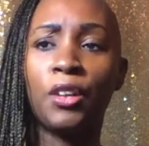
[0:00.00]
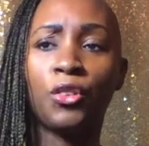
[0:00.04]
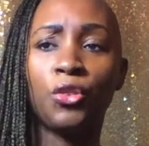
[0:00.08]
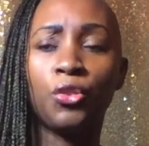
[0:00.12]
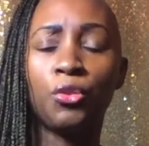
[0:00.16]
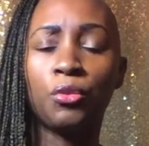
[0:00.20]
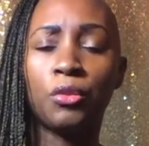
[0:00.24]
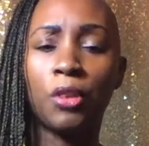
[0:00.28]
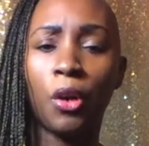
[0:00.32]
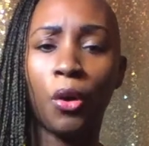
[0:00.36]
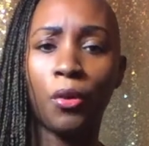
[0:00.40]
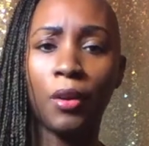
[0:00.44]
you
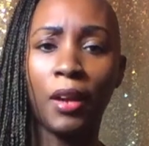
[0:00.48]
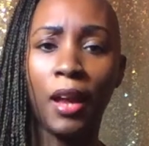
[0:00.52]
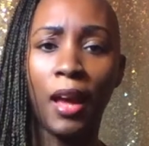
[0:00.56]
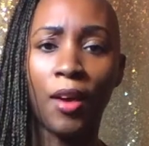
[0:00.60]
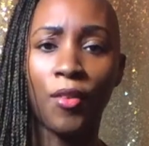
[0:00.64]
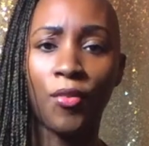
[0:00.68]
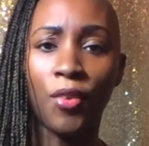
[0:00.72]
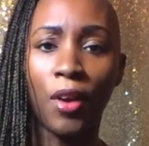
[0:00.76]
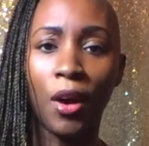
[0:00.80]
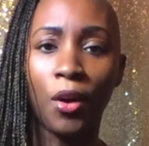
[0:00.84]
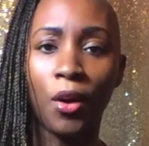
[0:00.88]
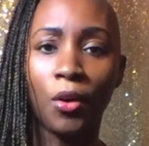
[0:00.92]
don't
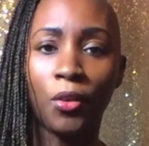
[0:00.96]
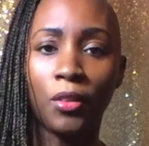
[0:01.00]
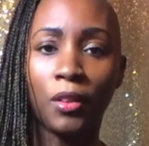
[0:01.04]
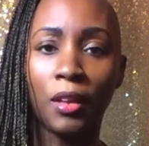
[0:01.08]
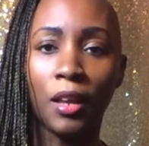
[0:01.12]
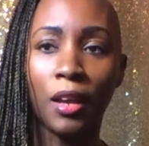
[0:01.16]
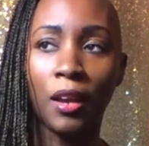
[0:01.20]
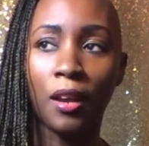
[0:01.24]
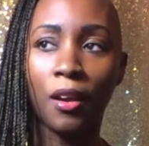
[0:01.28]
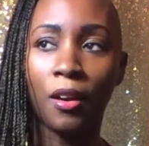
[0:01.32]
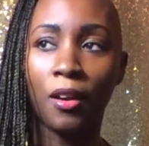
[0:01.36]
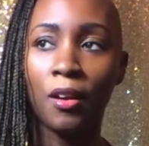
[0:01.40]
have health
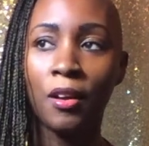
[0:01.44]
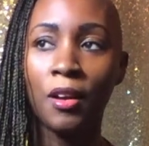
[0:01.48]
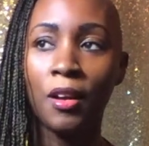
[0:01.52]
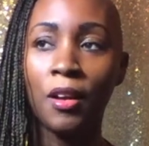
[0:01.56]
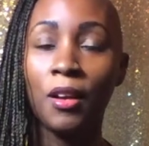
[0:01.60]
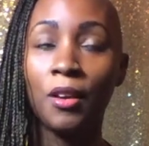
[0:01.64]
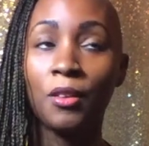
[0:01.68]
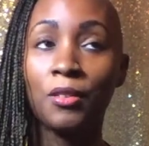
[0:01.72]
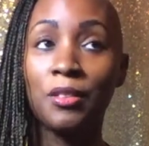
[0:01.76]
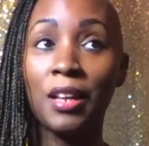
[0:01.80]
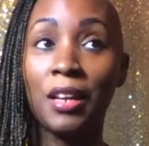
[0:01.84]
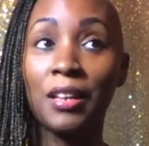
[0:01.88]
care.
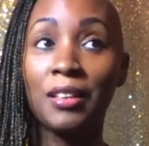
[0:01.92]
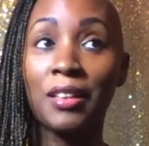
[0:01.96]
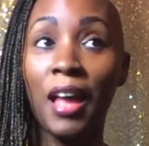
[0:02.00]
It's like,